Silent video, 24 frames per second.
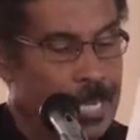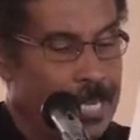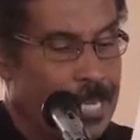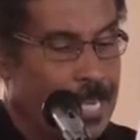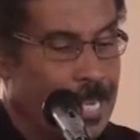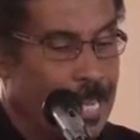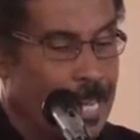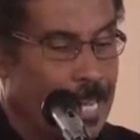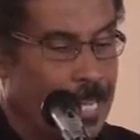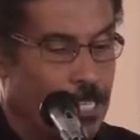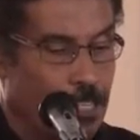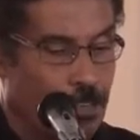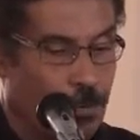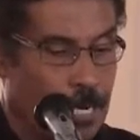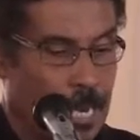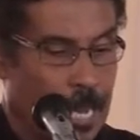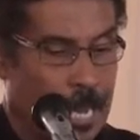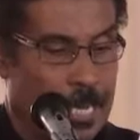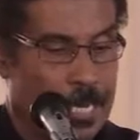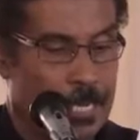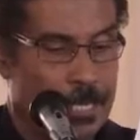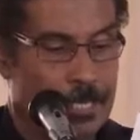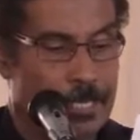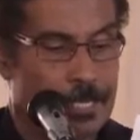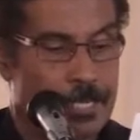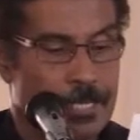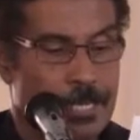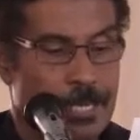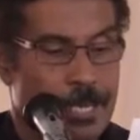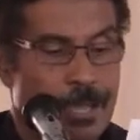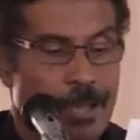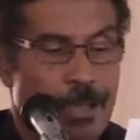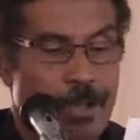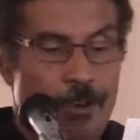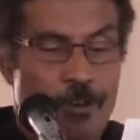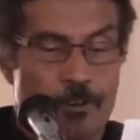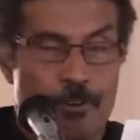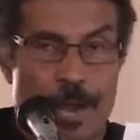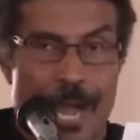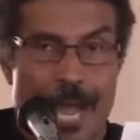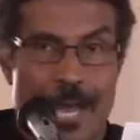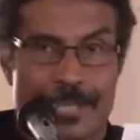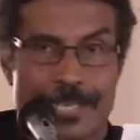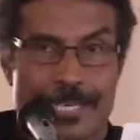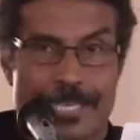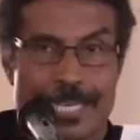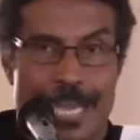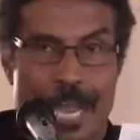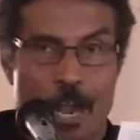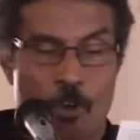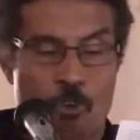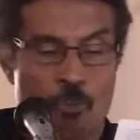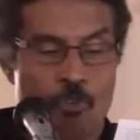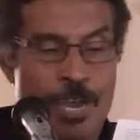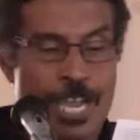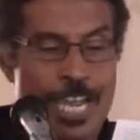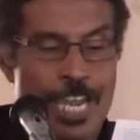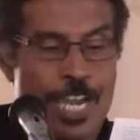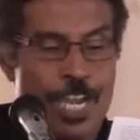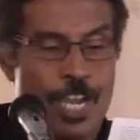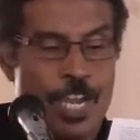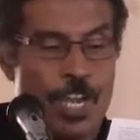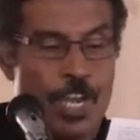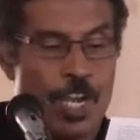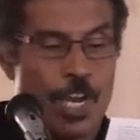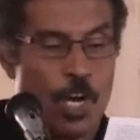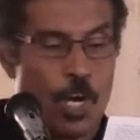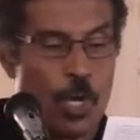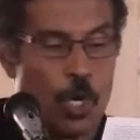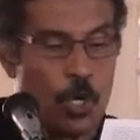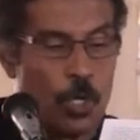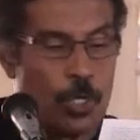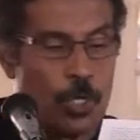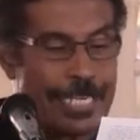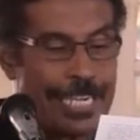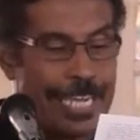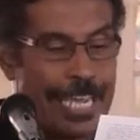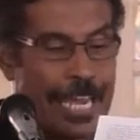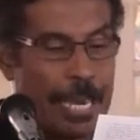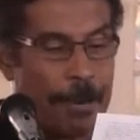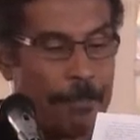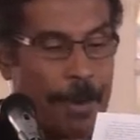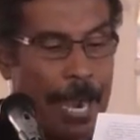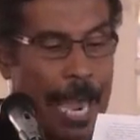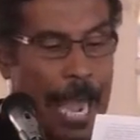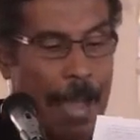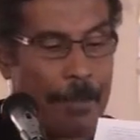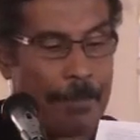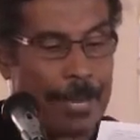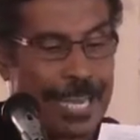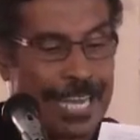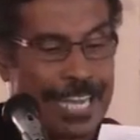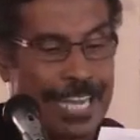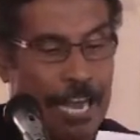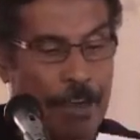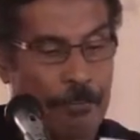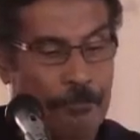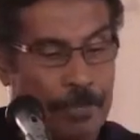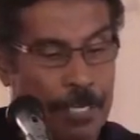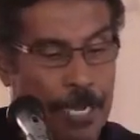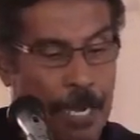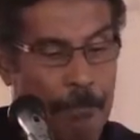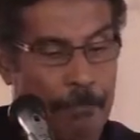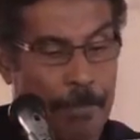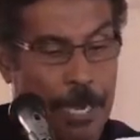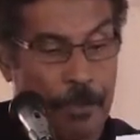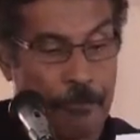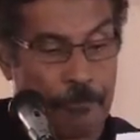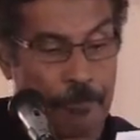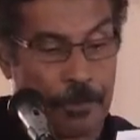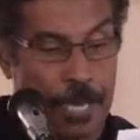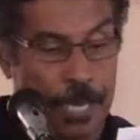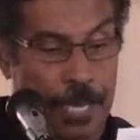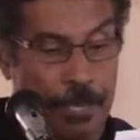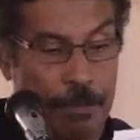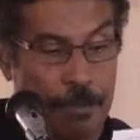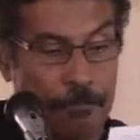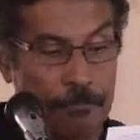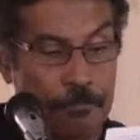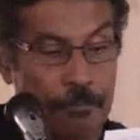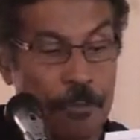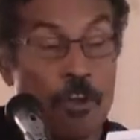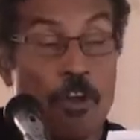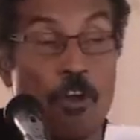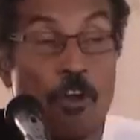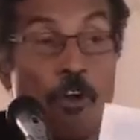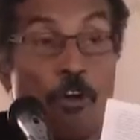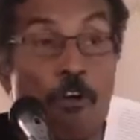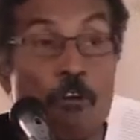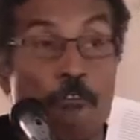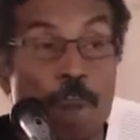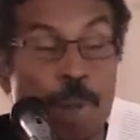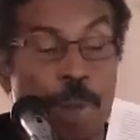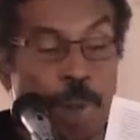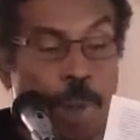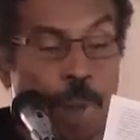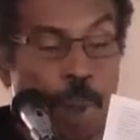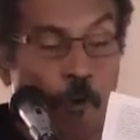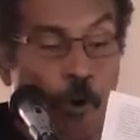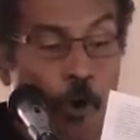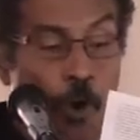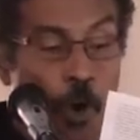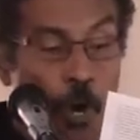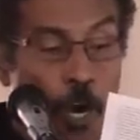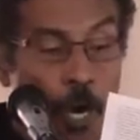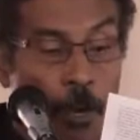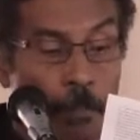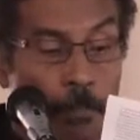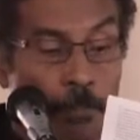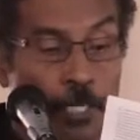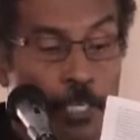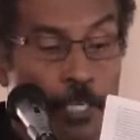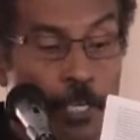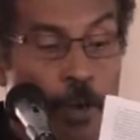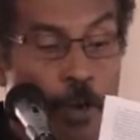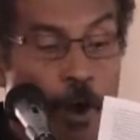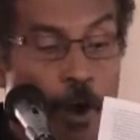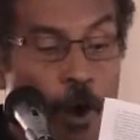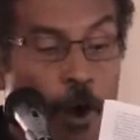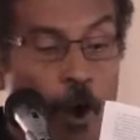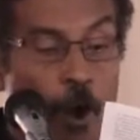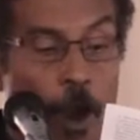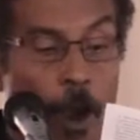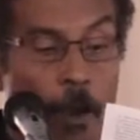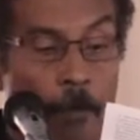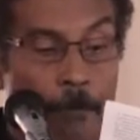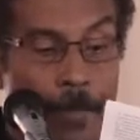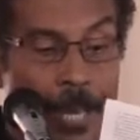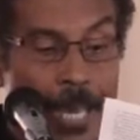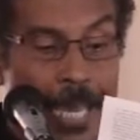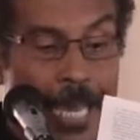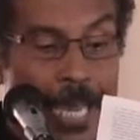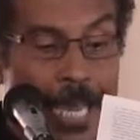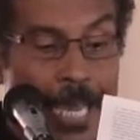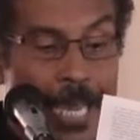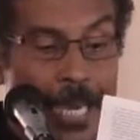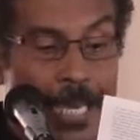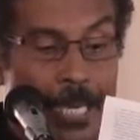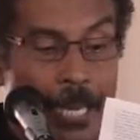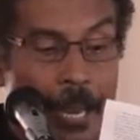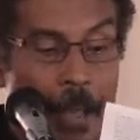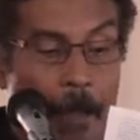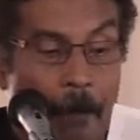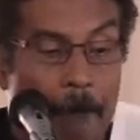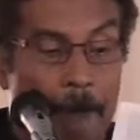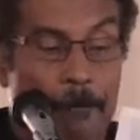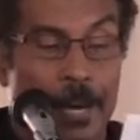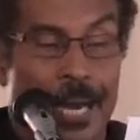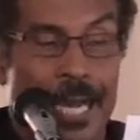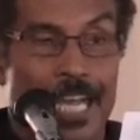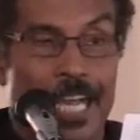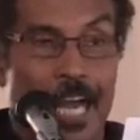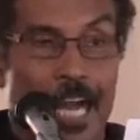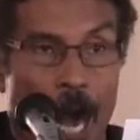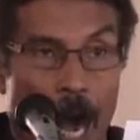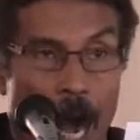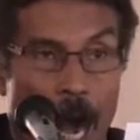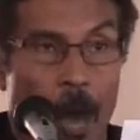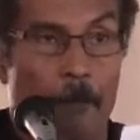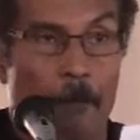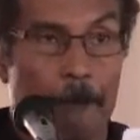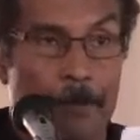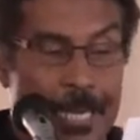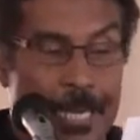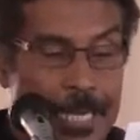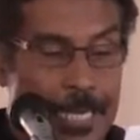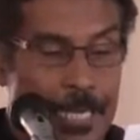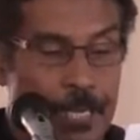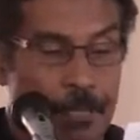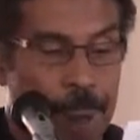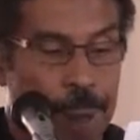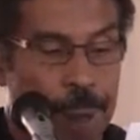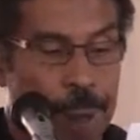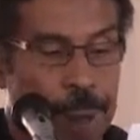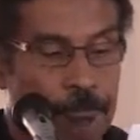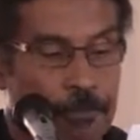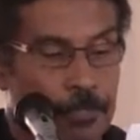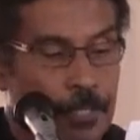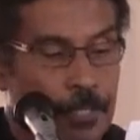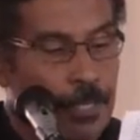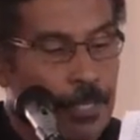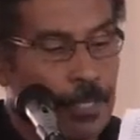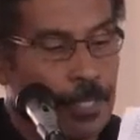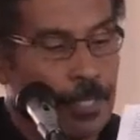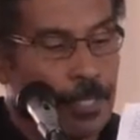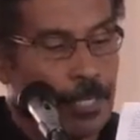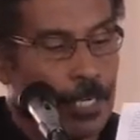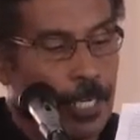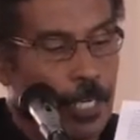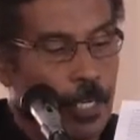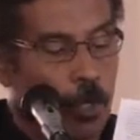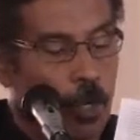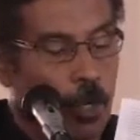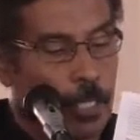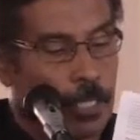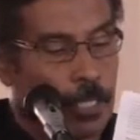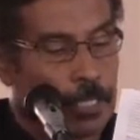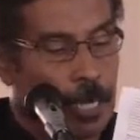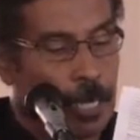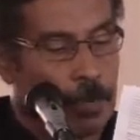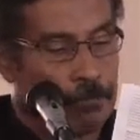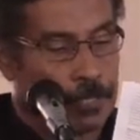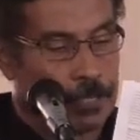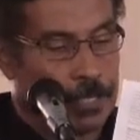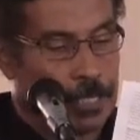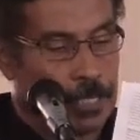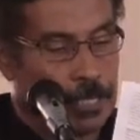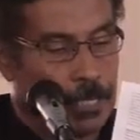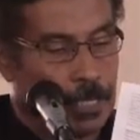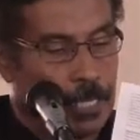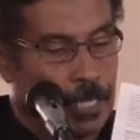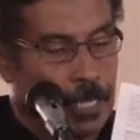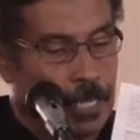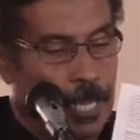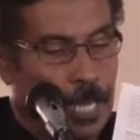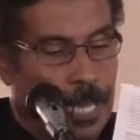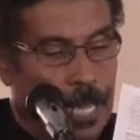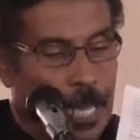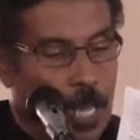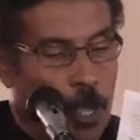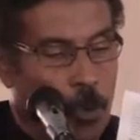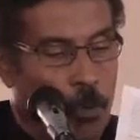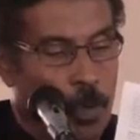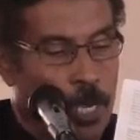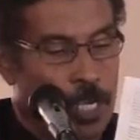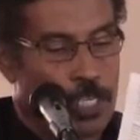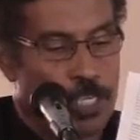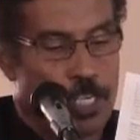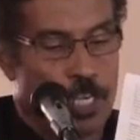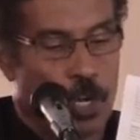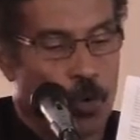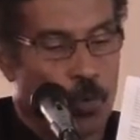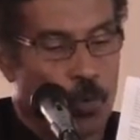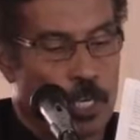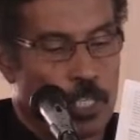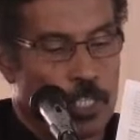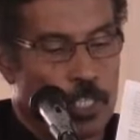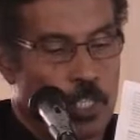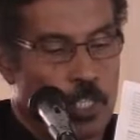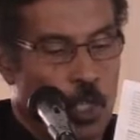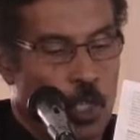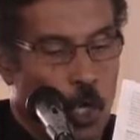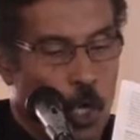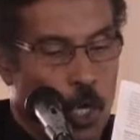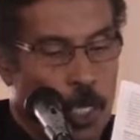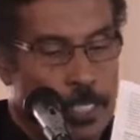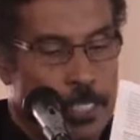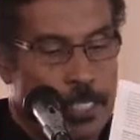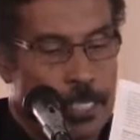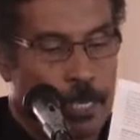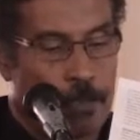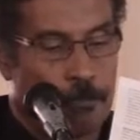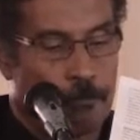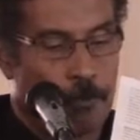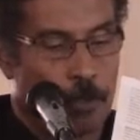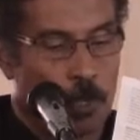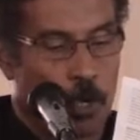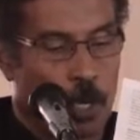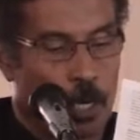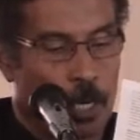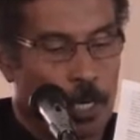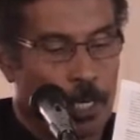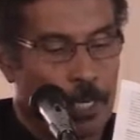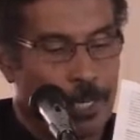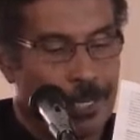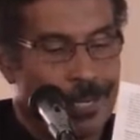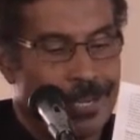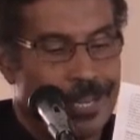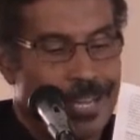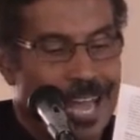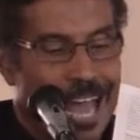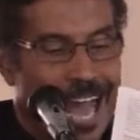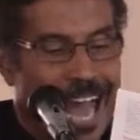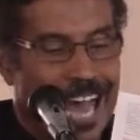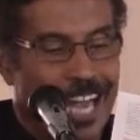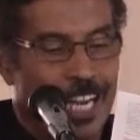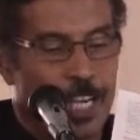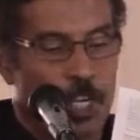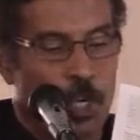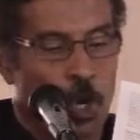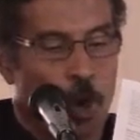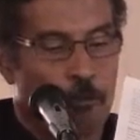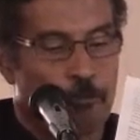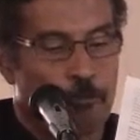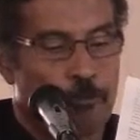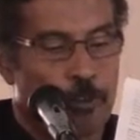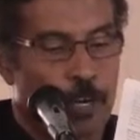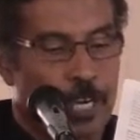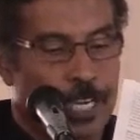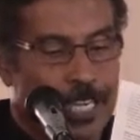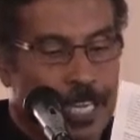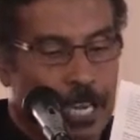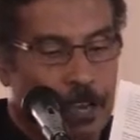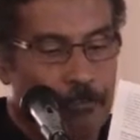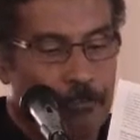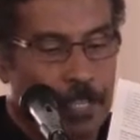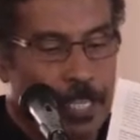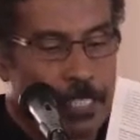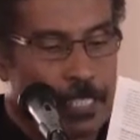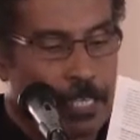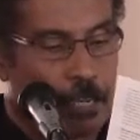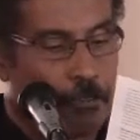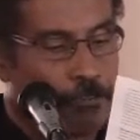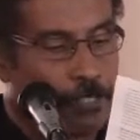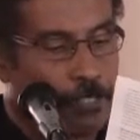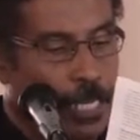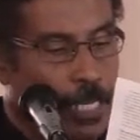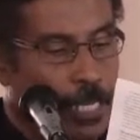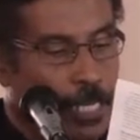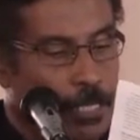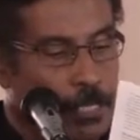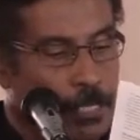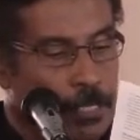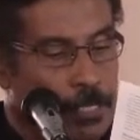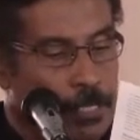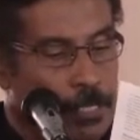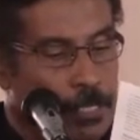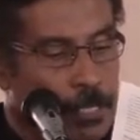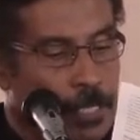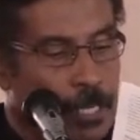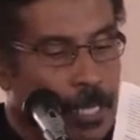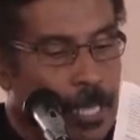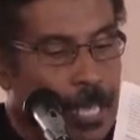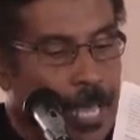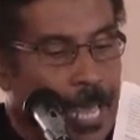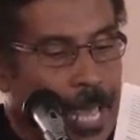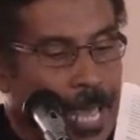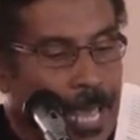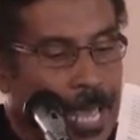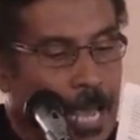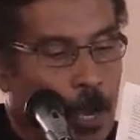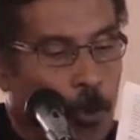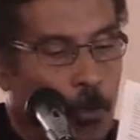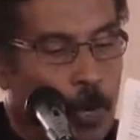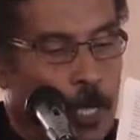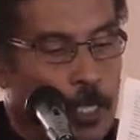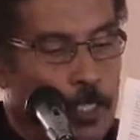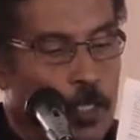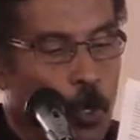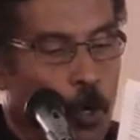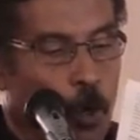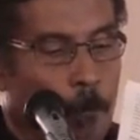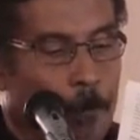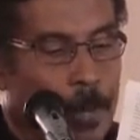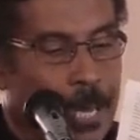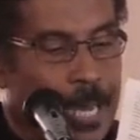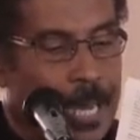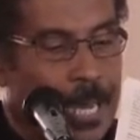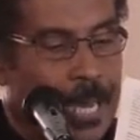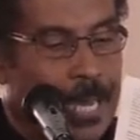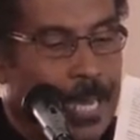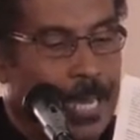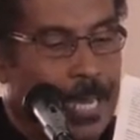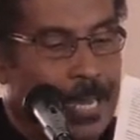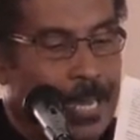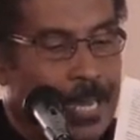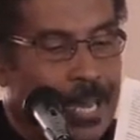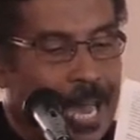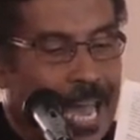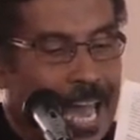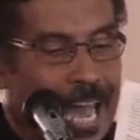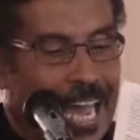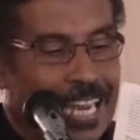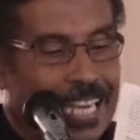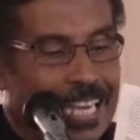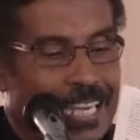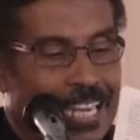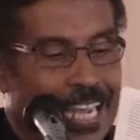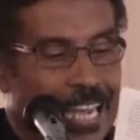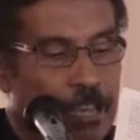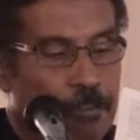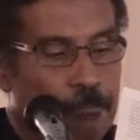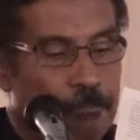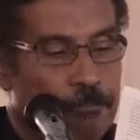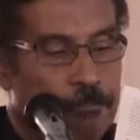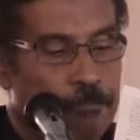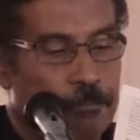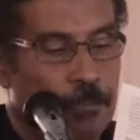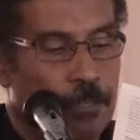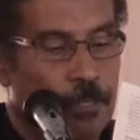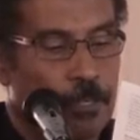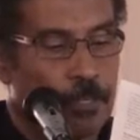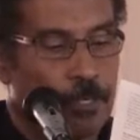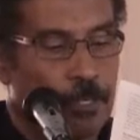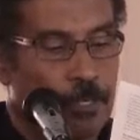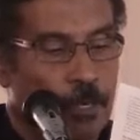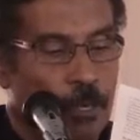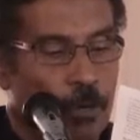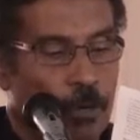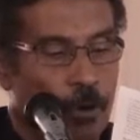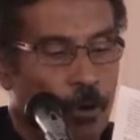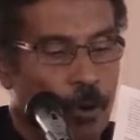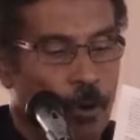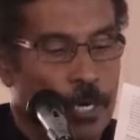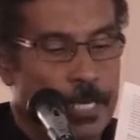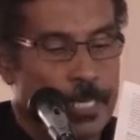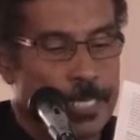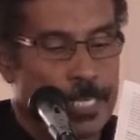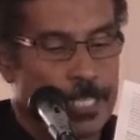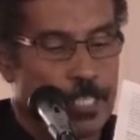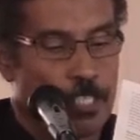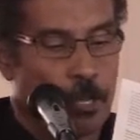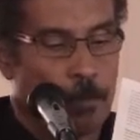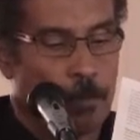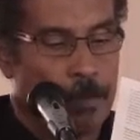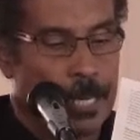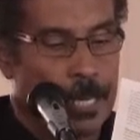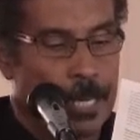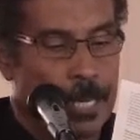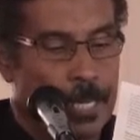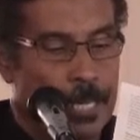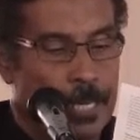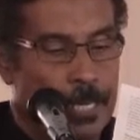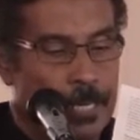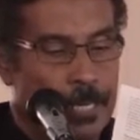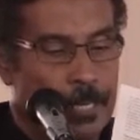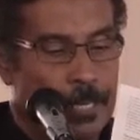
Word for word: the Israelites, rather than renew the Abrahamic covenant by faith, formed or made by unbelief the old covenant, in which there was no Savior and no forgiveness of sins. It was obey and live, or disobey